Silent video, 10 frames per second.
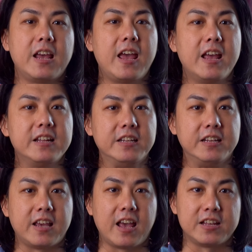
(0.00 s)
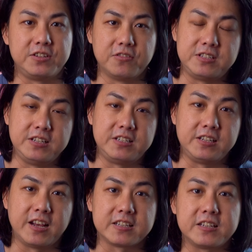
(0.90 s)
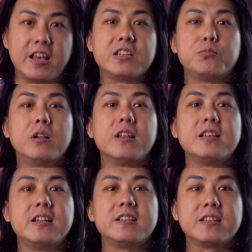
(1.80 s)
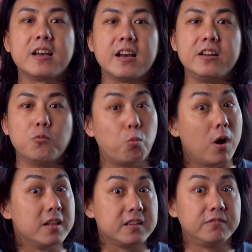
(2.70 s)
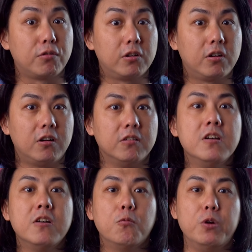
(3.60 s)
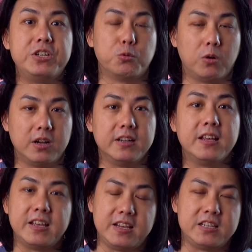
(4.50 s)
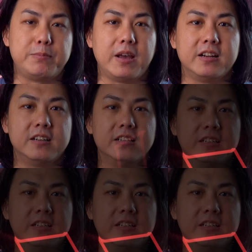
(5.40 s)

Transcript: and the Casio CT-X, as well as decide once and for all which one is better.